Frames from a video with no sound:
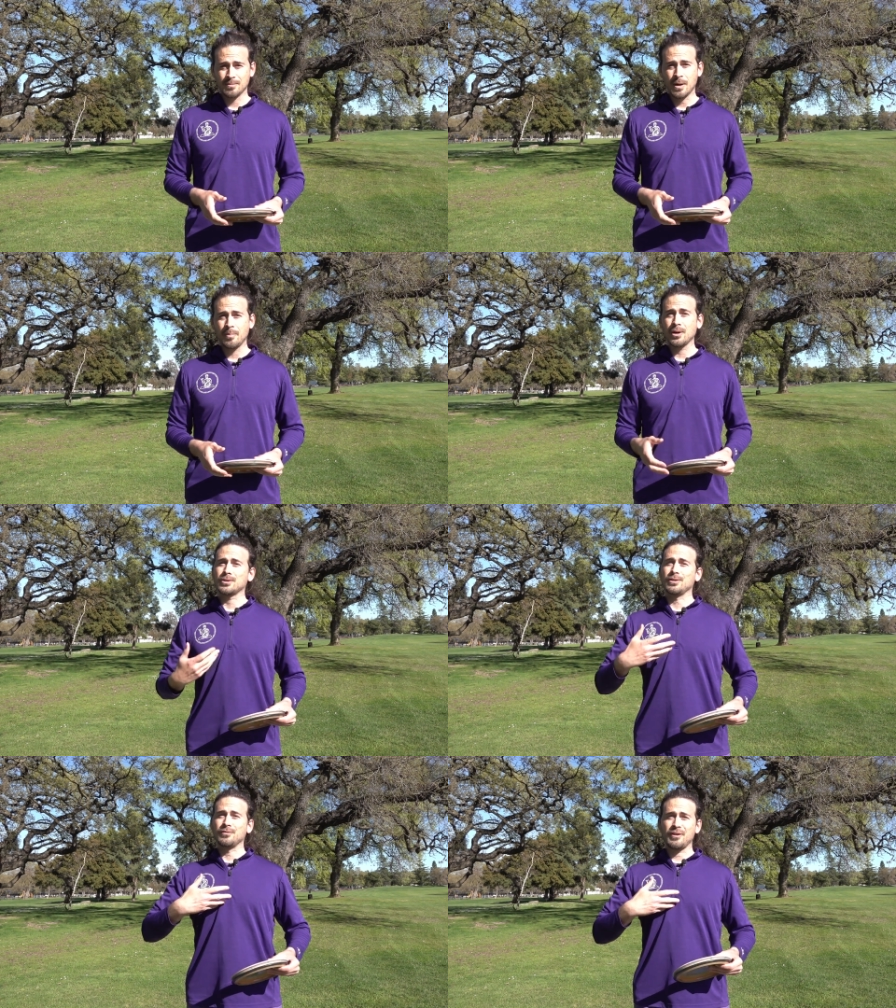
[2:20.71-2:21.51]
My
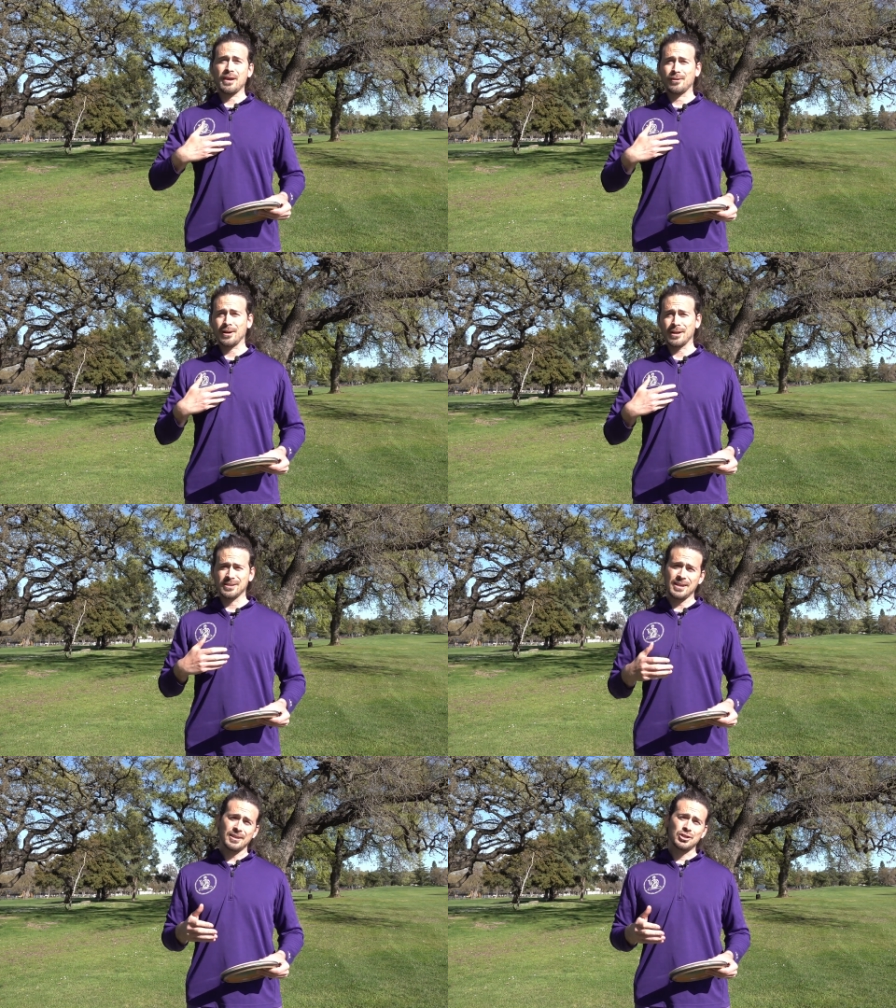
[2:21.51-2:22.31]
personal favorite
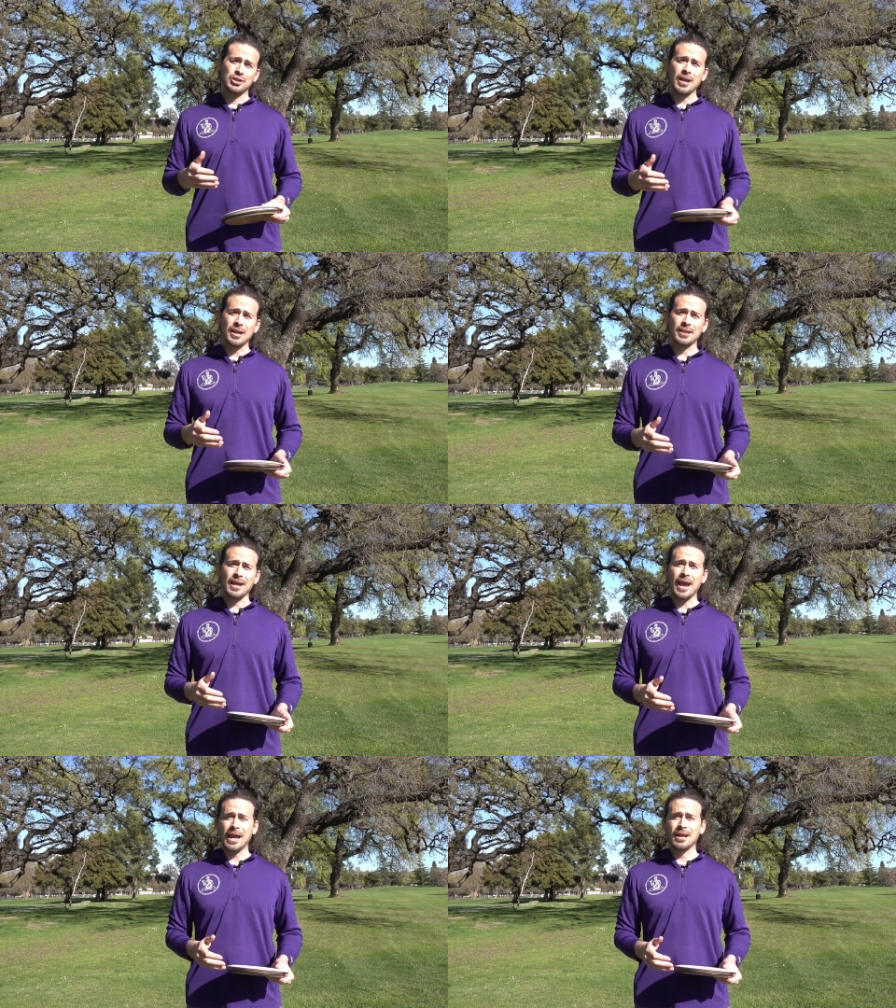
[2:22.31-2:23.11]
is shaking the
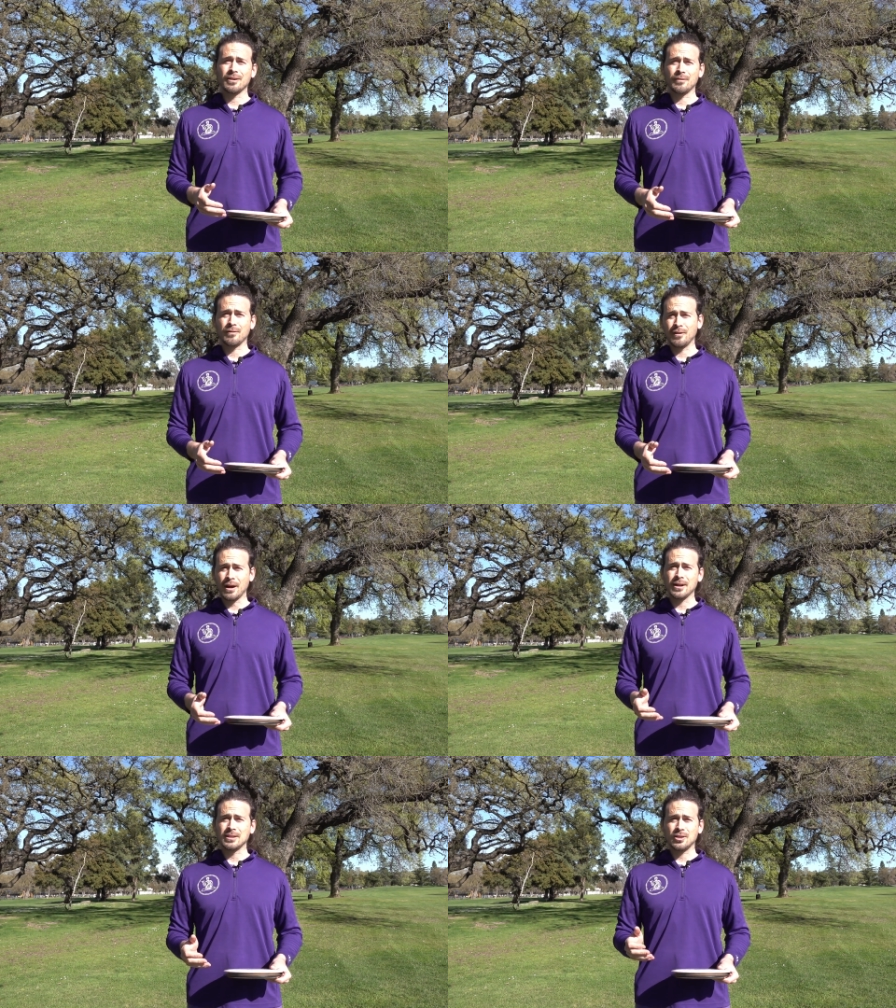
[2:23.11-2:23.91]
hand of a
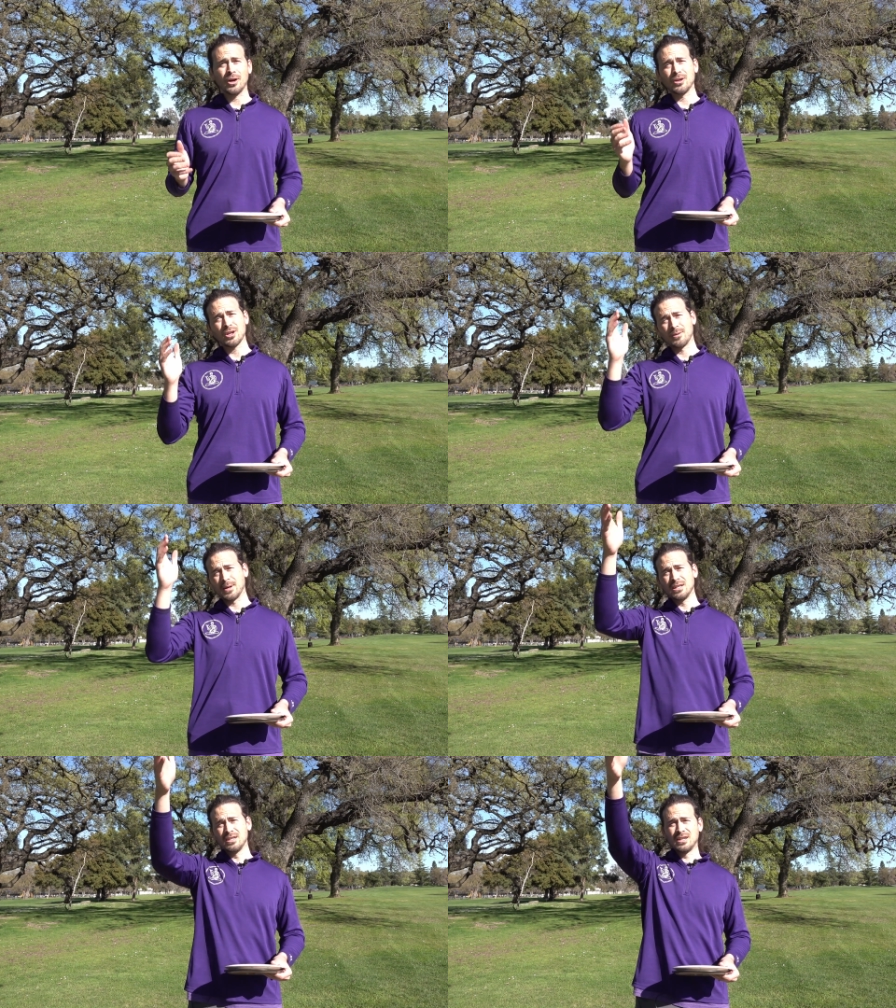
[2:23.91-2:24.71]
very tall
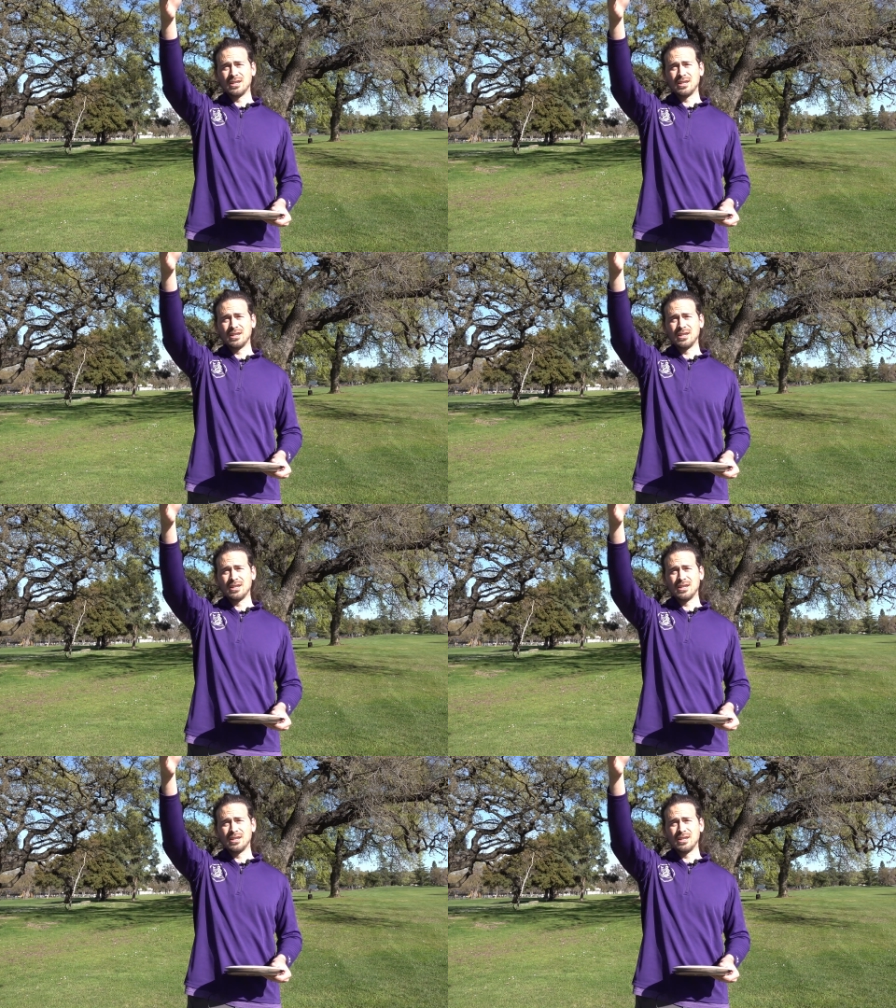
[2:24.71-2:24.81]
human.